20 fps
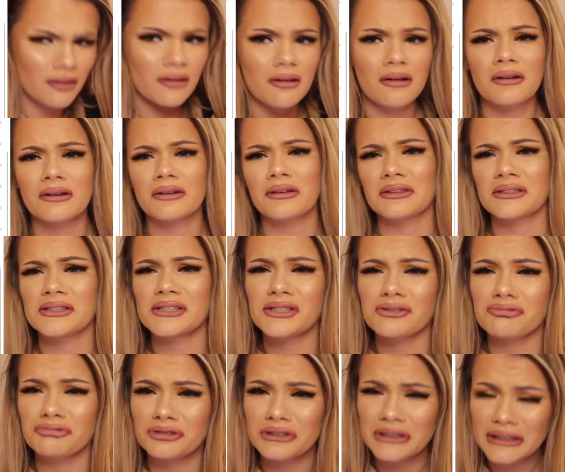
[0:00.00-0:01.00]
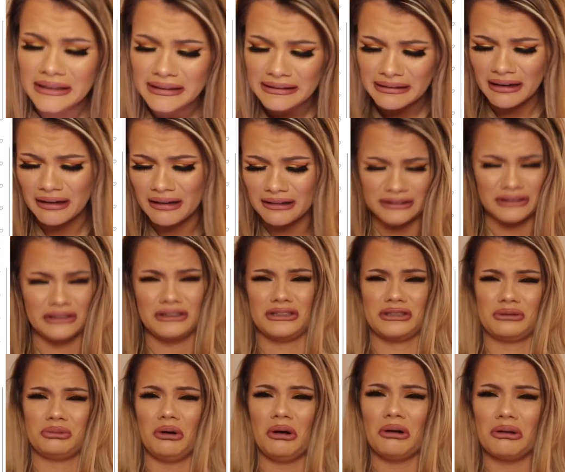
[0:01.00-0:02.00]
Oh god, it's really hard to
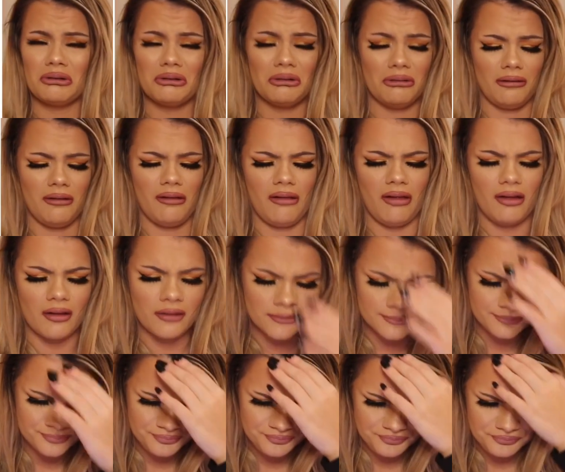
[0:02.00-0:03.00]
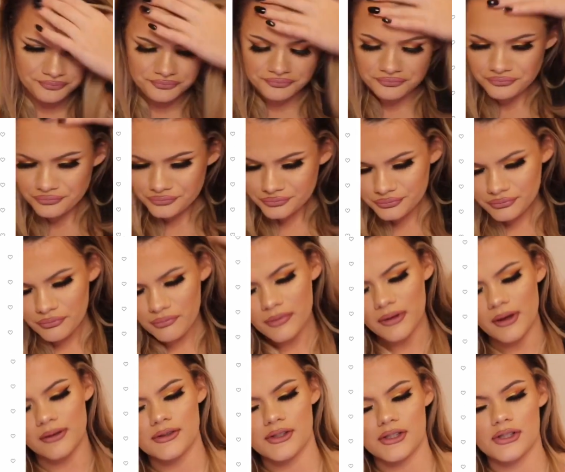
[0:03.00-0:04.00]
swallow.
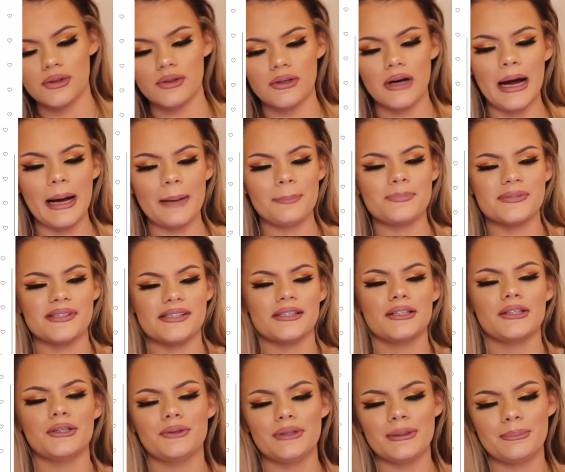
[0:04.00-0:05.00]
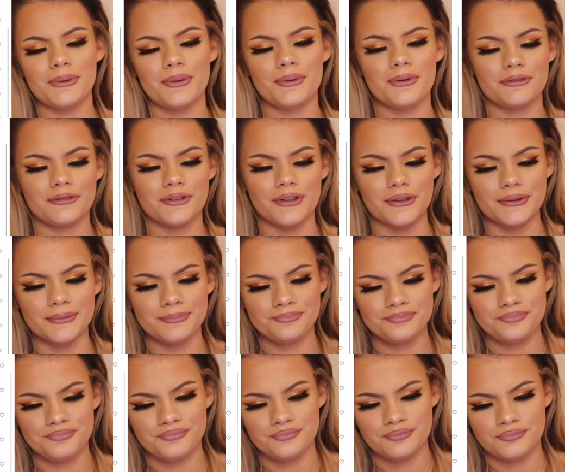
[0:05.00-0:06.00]
So absolutely beautiful.
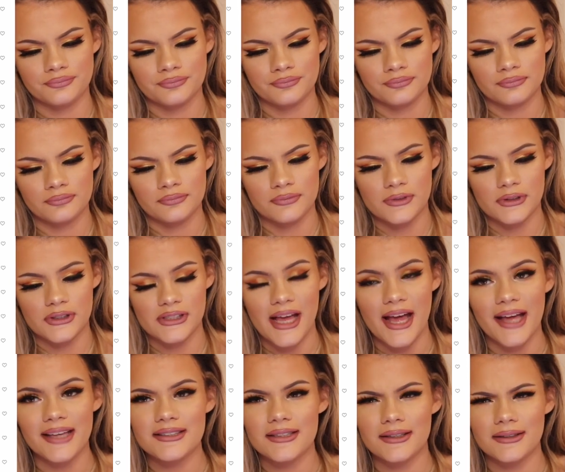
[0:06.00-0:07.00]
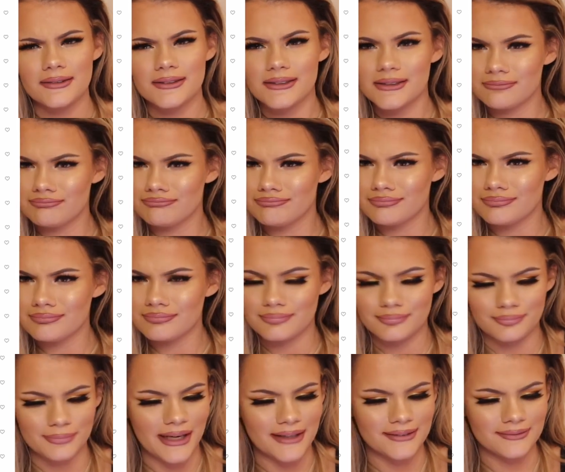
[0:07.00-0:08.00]
Tetas,
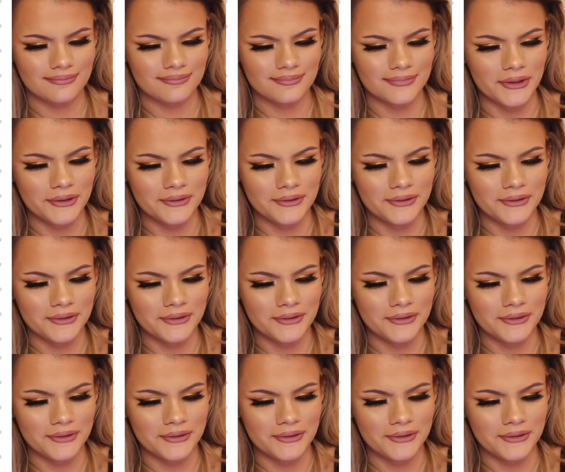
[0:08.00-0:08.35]
pardon?